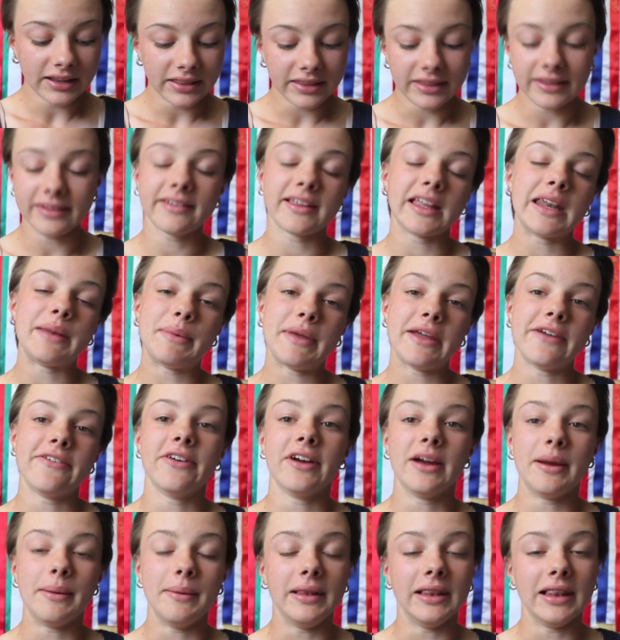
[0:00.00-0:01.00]
this is going to be a
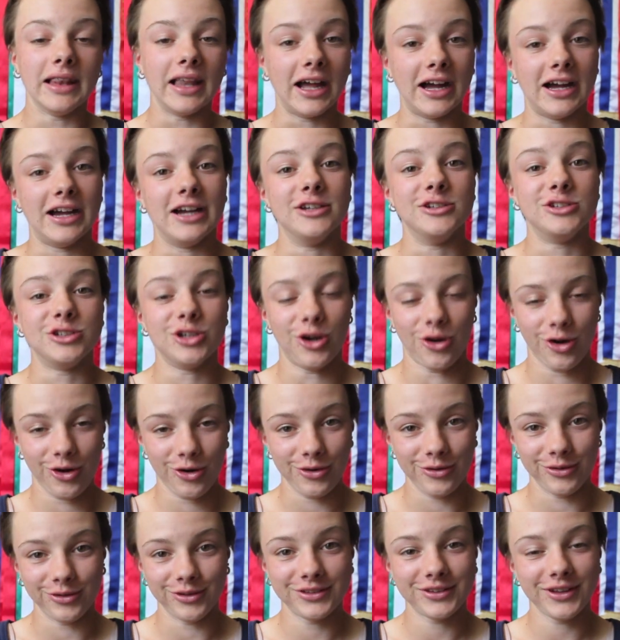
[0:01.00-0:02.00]
very large
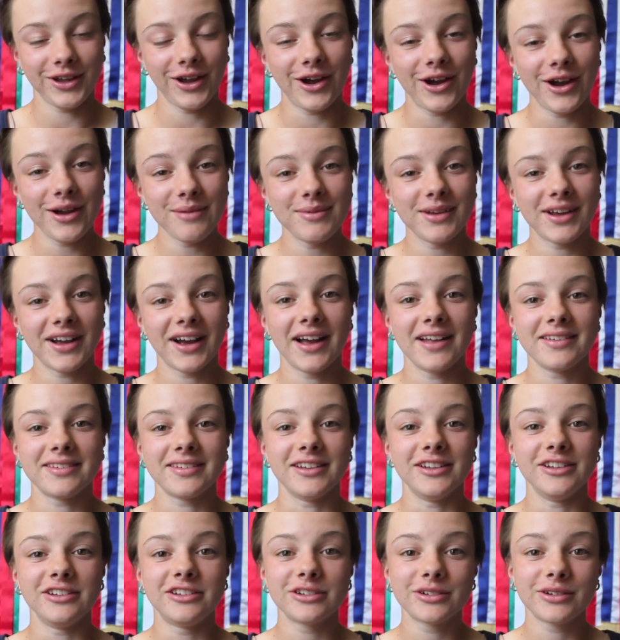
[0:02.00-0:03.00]
haul, so I hope you guys
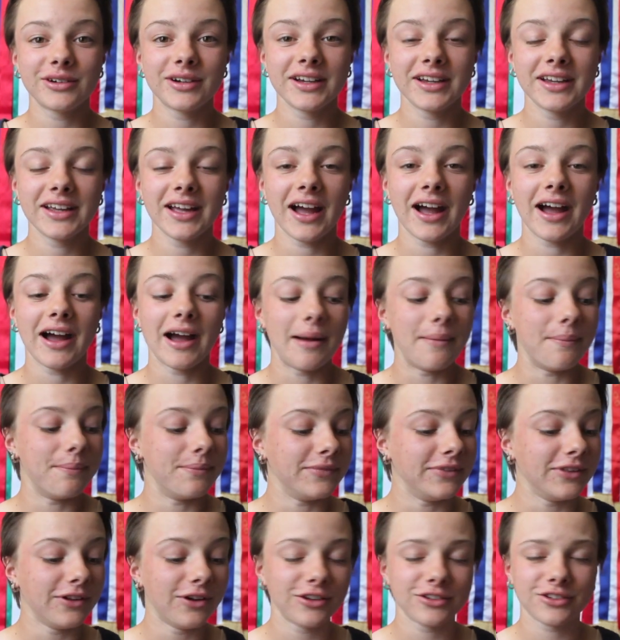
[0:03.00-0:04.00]
enjoy.
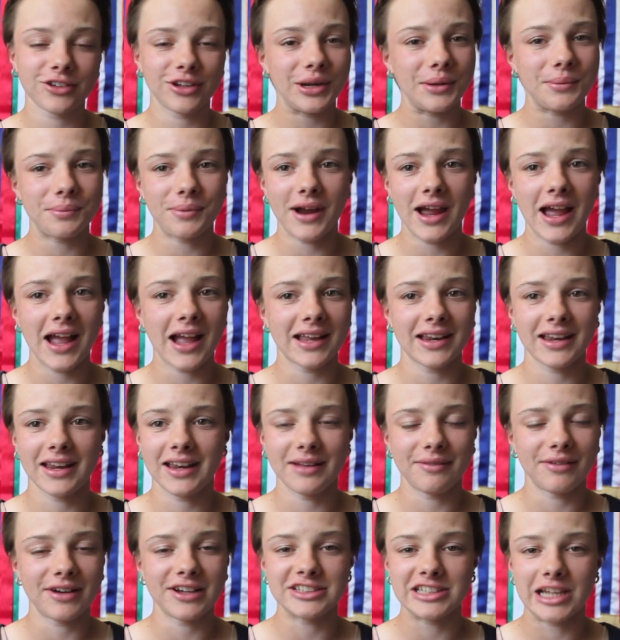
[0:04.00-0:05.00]
I'm not trying to brag in
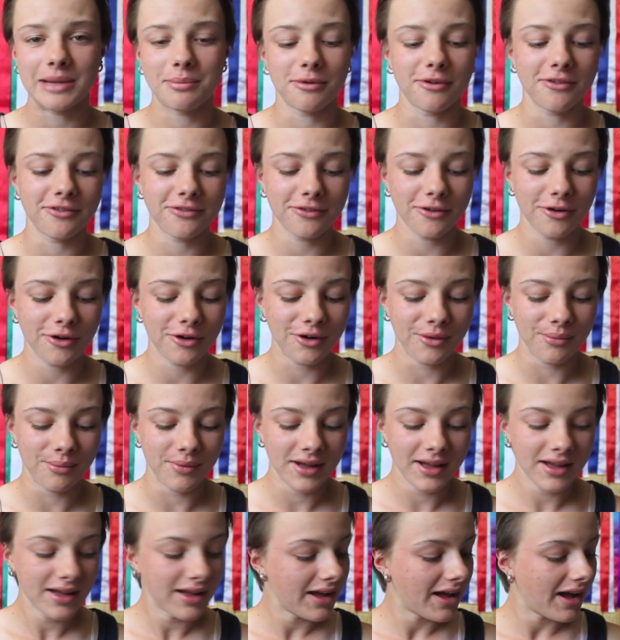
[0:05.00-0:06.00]
any way, shape or form.